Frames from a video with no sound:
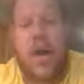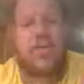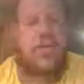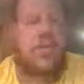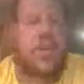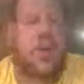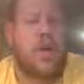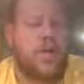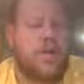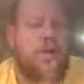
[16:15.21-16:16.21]
That's all be
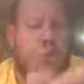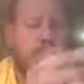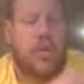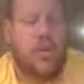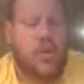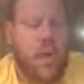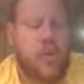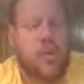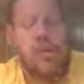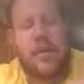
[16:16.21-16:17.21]
good. Also, get Lord
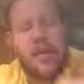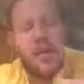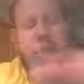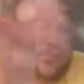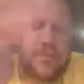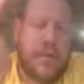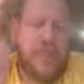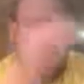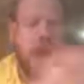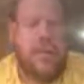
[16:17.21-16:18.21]
Loudon because he's
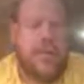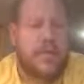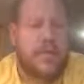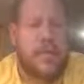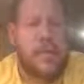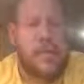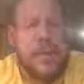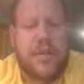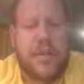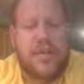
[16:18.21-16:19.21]
kind of a
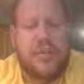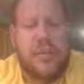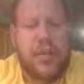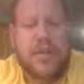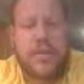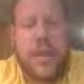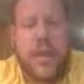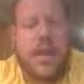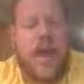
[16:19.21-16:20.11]
jerk, basically is what it was.